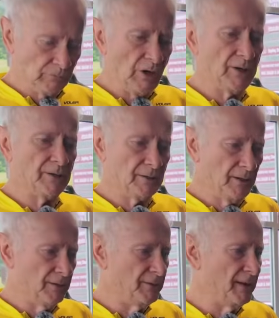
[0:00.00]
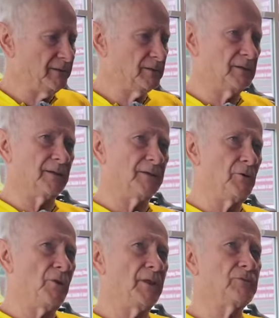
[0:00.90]
Right. I
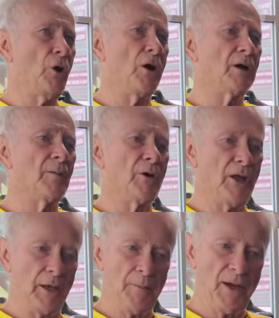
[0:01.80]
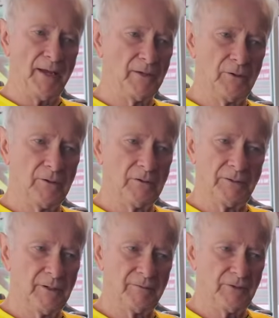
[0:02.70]
know they talk about hip angle
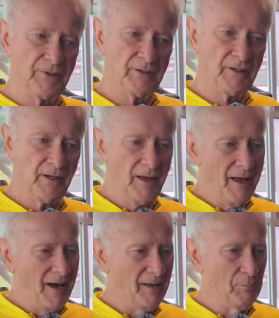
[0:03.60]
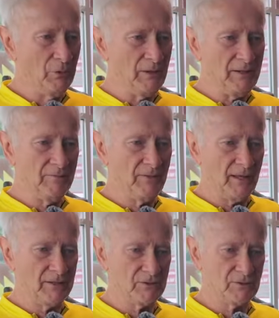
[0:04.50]
and everything. I believe
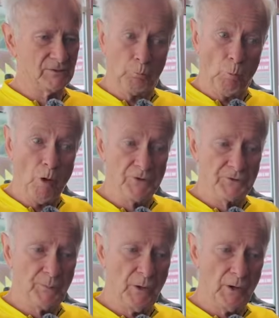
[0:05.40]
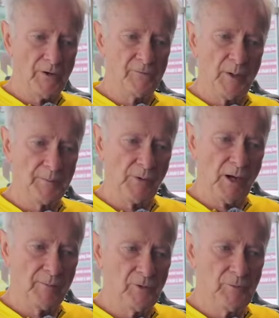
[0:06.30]
was a part of my
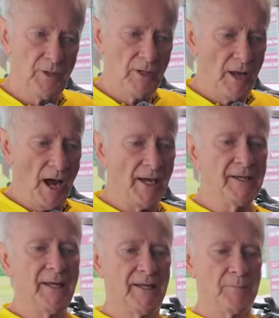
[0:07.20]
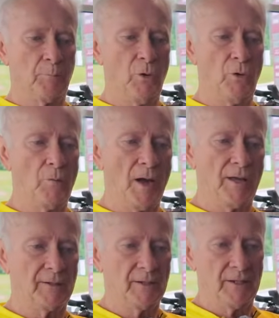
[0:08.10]
problem. I can't pull
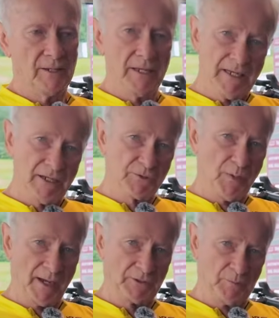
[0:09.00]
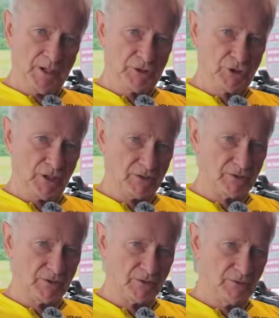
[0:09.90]
my knees back to my
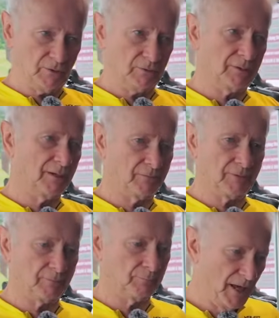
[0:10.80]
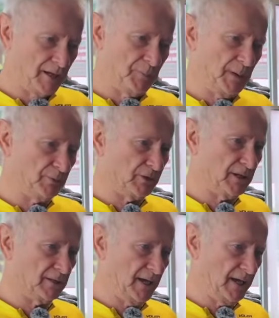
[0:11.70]
chest. You know, I don't think, a lot of people
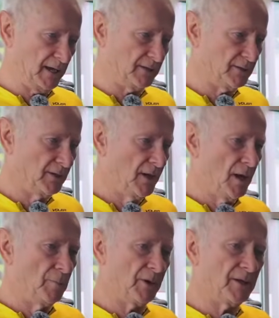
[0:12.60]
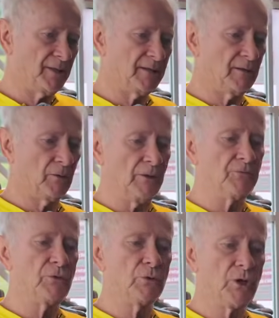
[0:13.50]
can't, but I think
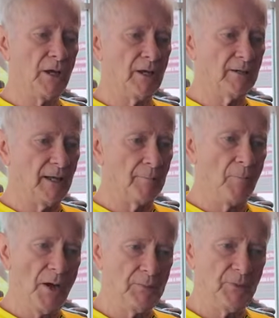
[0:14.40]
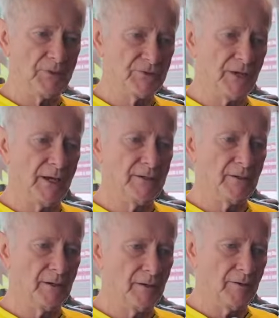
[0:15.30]
if you can't, that might be a sign
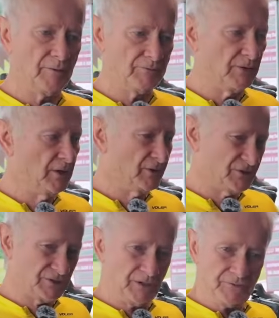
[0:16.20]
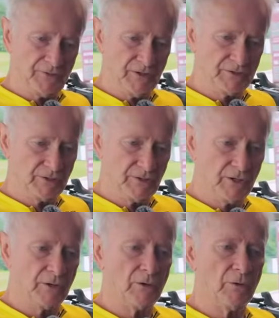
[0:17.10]
of stiffness in
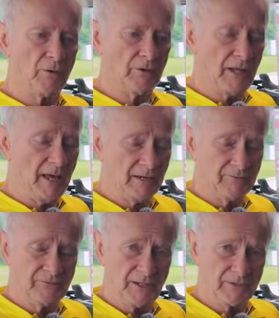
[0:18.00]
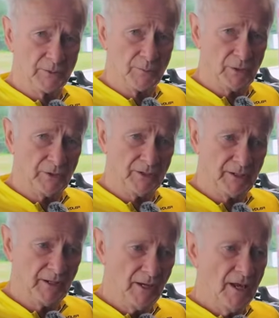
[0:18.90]
there or lack of
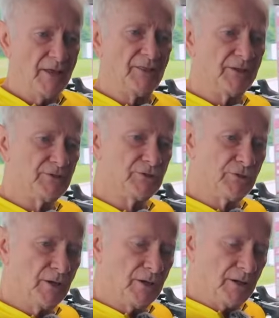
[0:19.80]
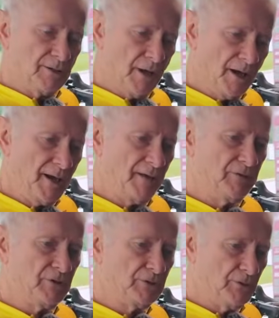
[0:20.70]
flexibility. This not
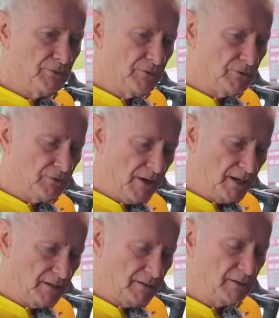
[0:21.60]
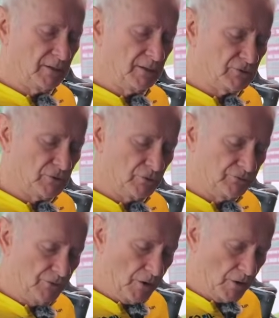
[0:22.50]
having to turn the crank so
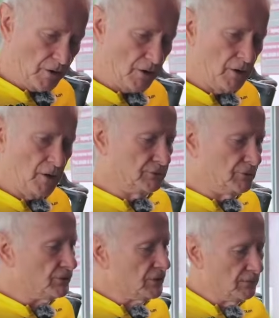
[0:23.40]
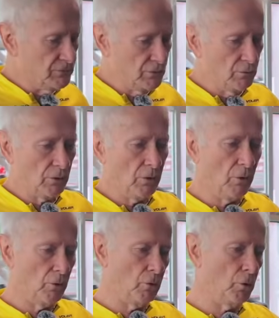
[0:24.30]
far just gives you a
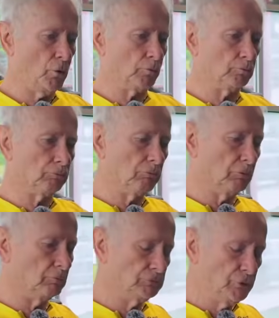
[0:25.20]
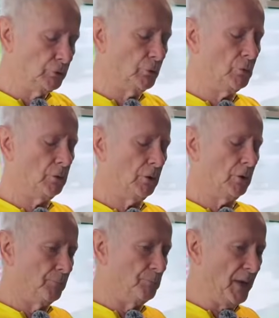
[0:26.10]
whole new
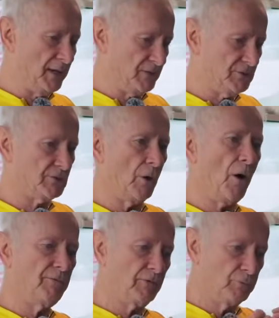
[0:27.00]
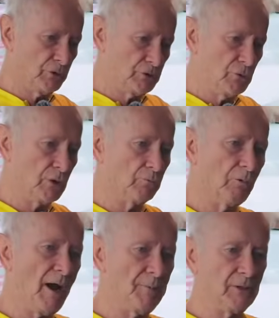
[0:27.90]
base off of which you can
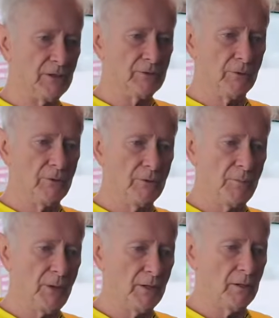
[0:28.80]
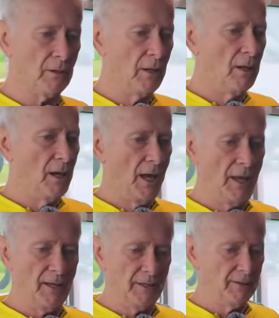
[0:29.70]
rapidly turn the pedal
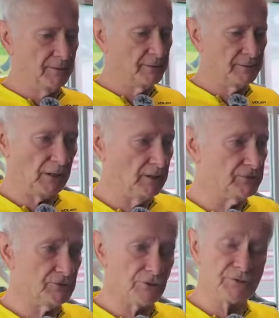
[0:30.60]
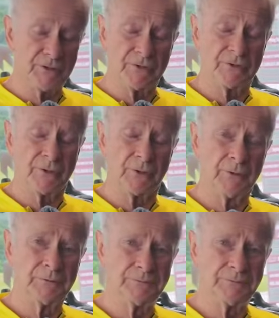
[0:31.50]
and it's just easier.